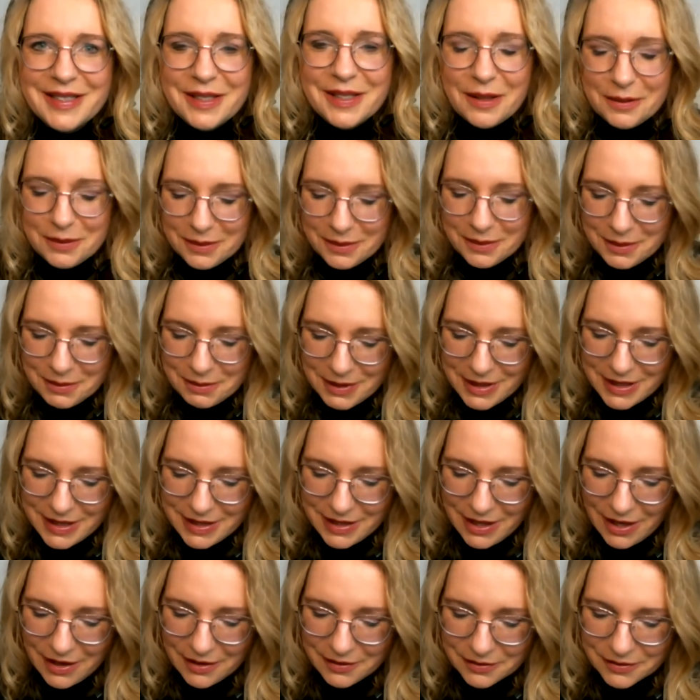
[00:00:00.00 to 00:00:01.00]
So we
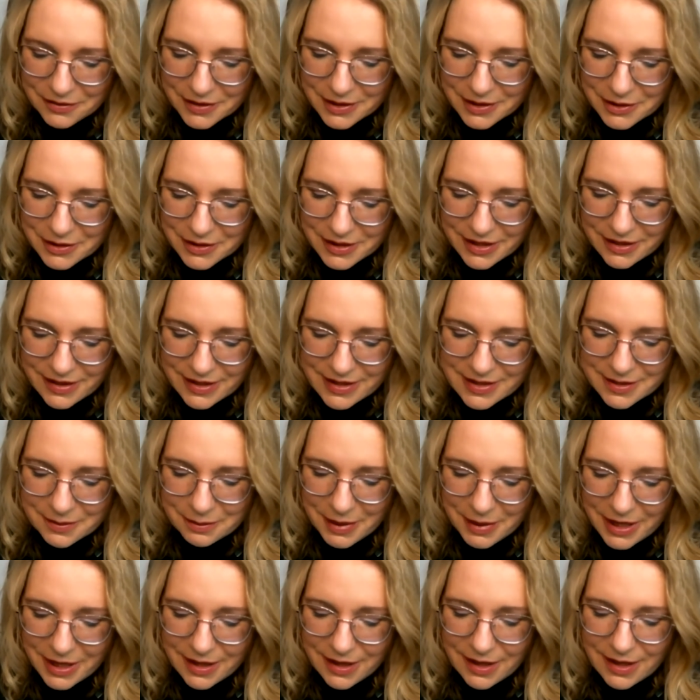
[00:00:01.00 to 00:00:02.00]
really love these
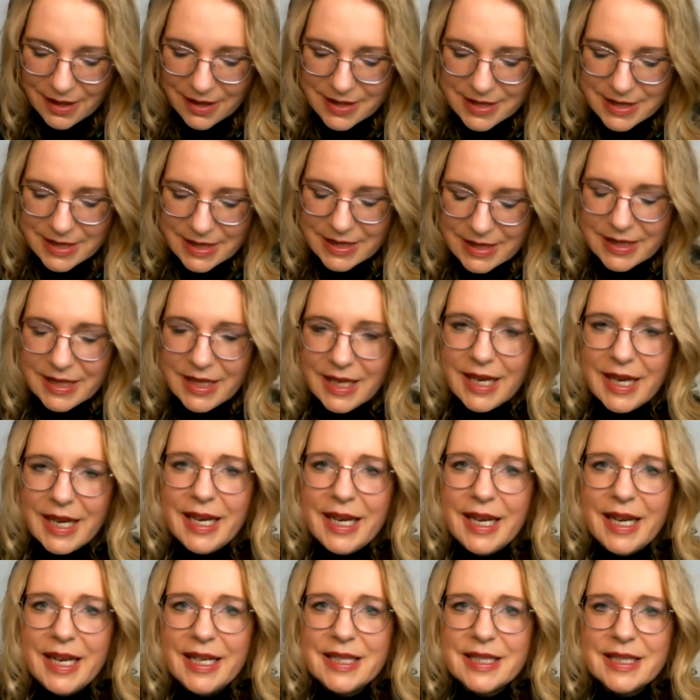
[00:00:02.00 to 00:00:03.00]
big cars.
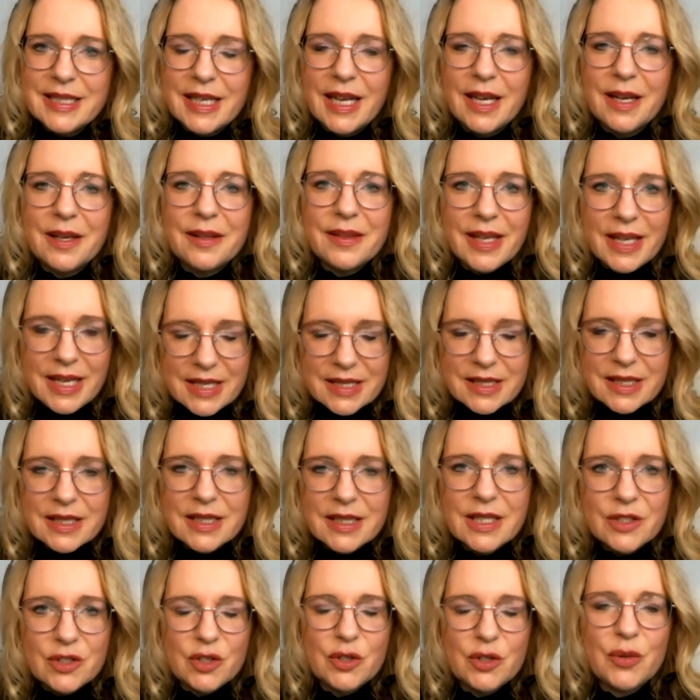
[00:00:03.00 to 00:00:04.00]
And there is
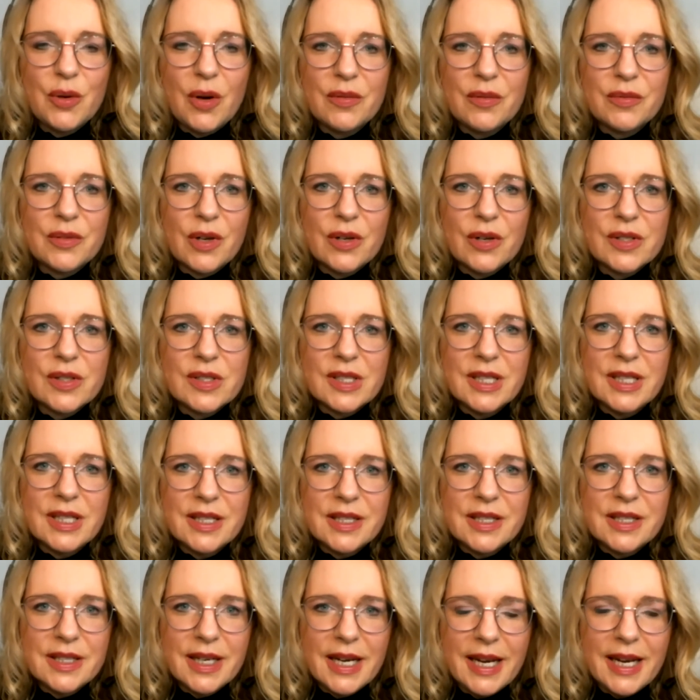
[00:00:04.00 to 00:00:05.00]
an issue, of course,
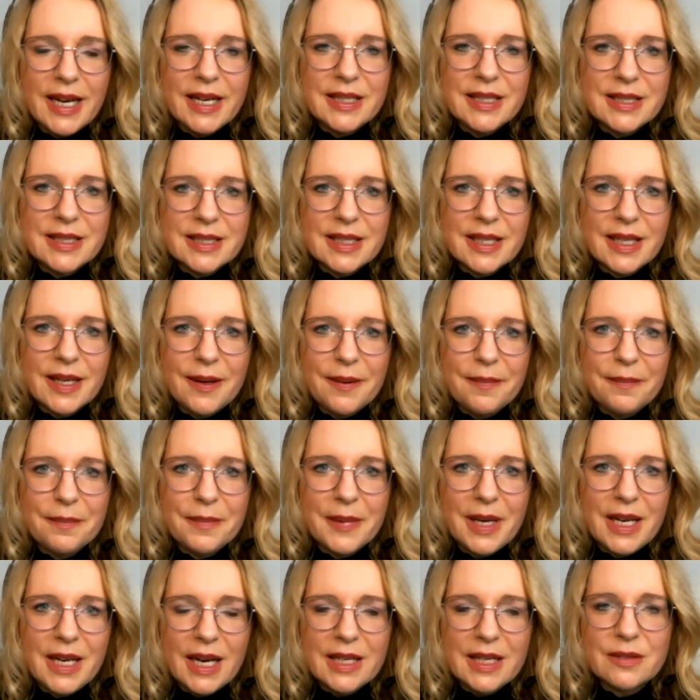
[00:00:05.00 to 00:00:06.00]
here, and
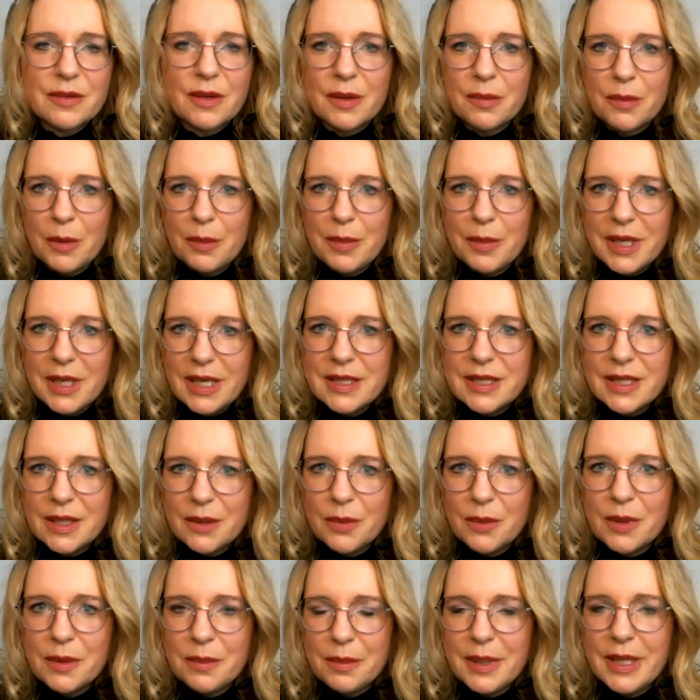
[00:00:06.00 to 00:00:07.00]
electric
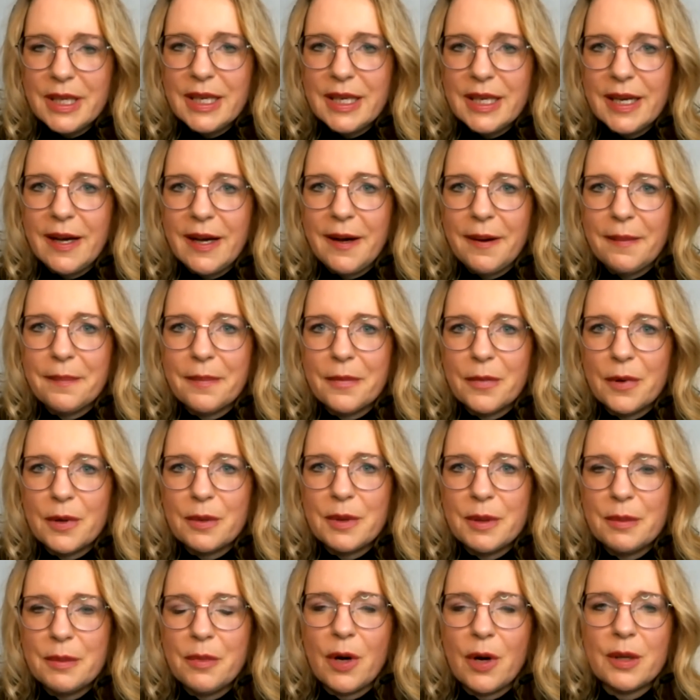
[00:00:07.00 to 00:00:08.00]
mobility will be
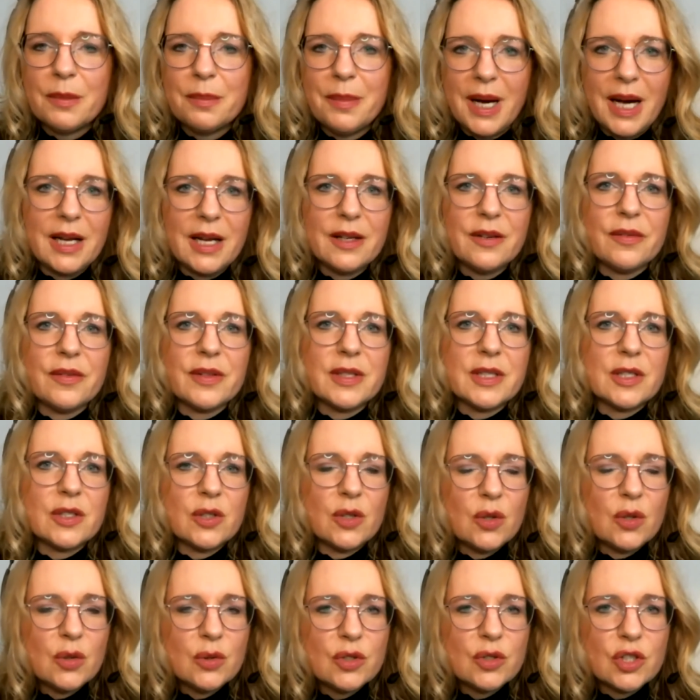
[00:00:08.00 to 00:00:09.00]
one part of the
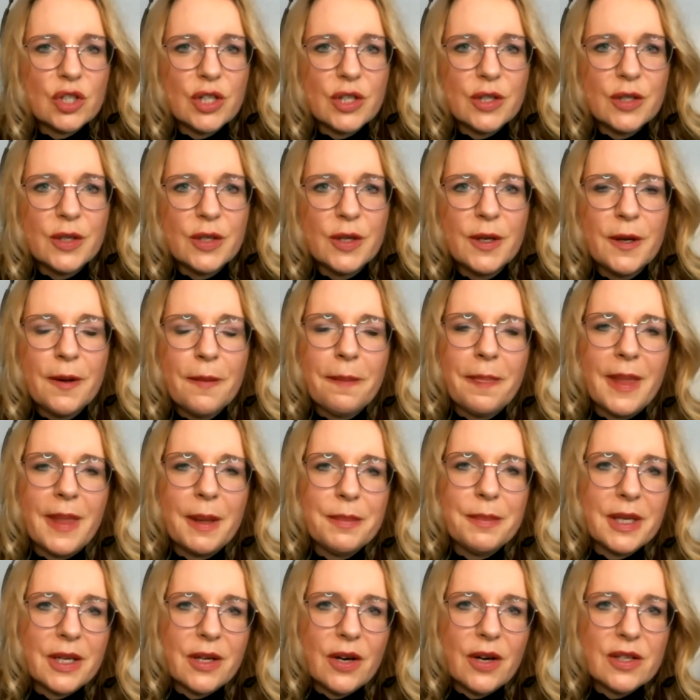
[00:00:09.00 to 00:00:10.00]
solution,
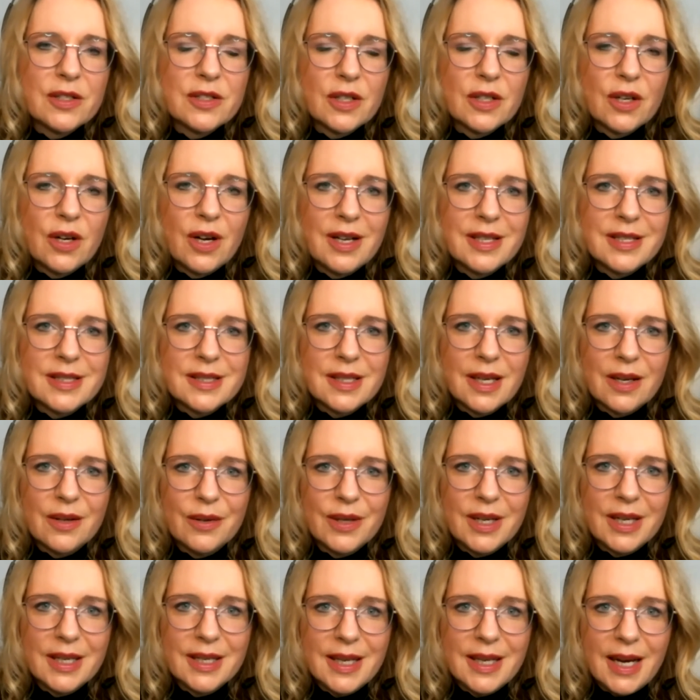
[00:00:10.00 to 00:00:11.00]
because the costs are
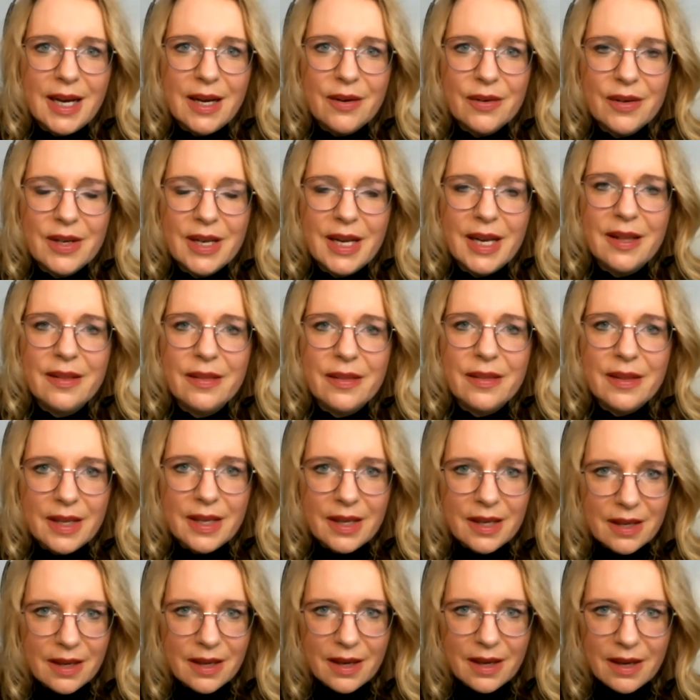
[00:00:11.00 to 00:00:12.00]
going down, and
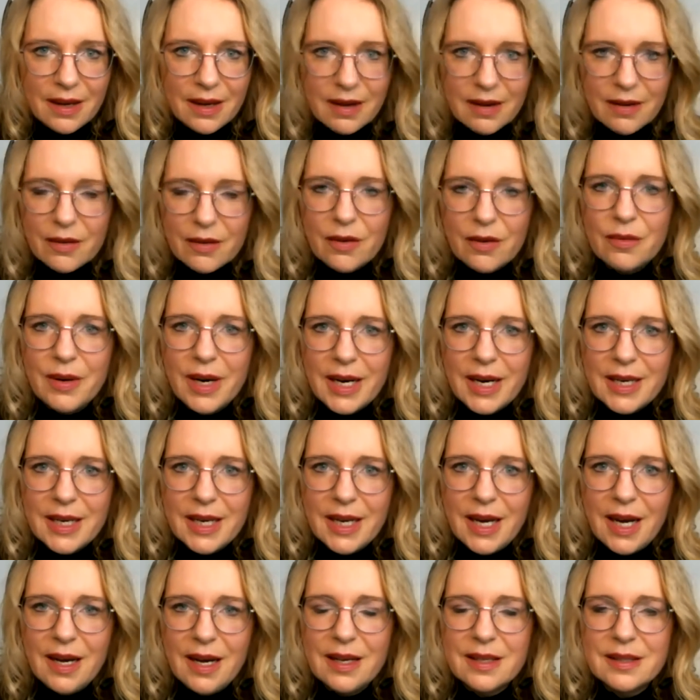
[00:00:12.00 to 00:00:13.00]
the
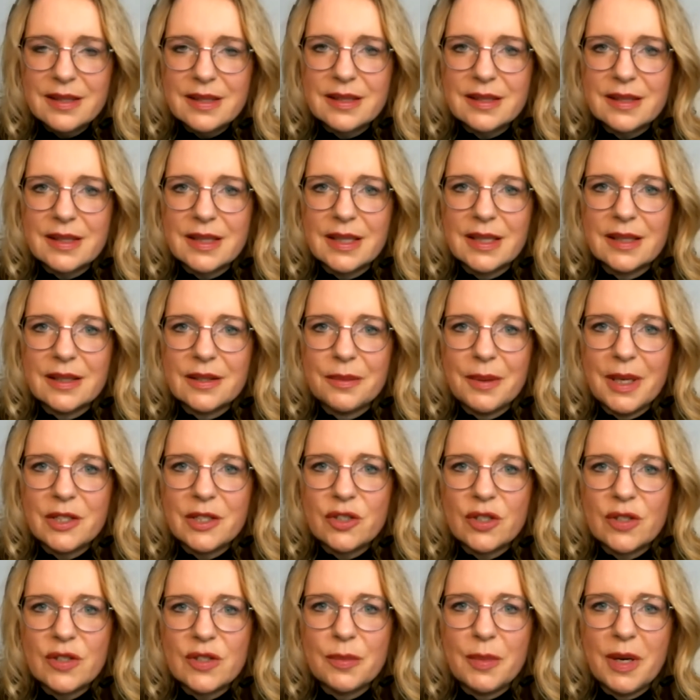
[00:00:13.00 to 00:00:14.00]
correctly asked
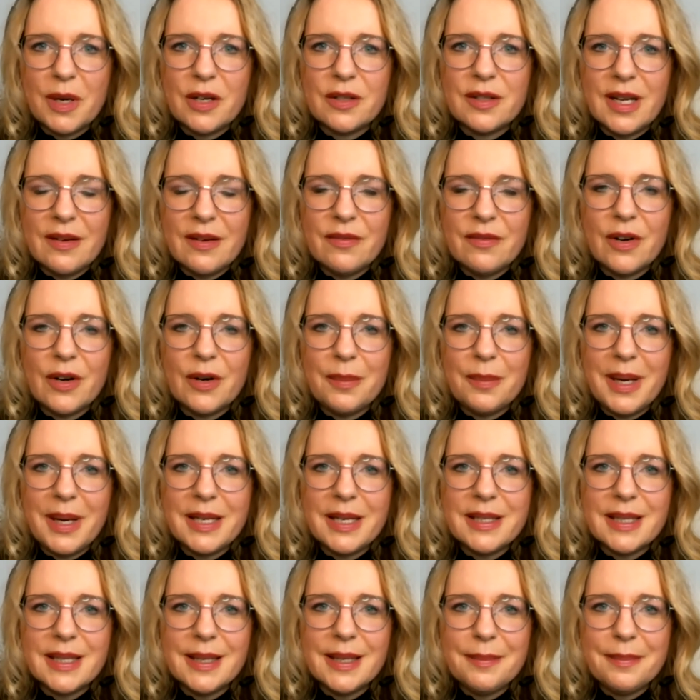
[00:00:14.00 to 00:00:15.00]
questions about
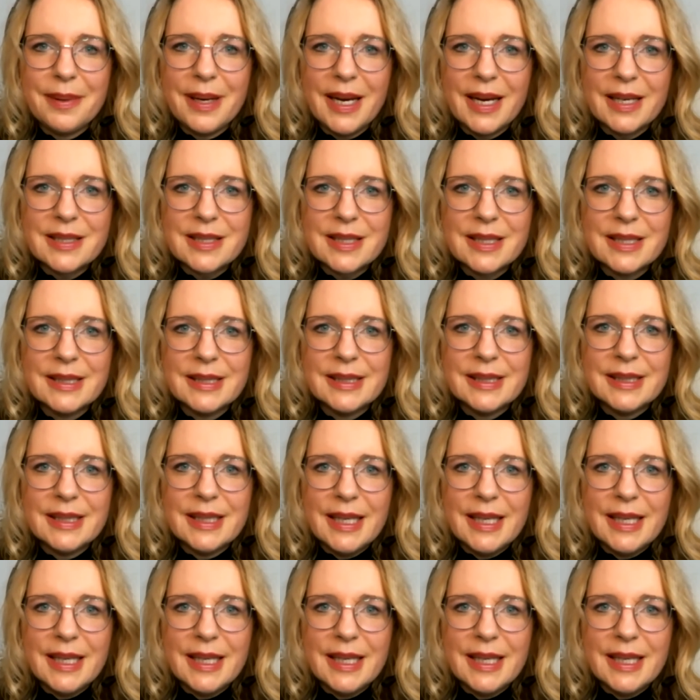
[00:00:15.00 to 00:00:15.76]
environmental impacts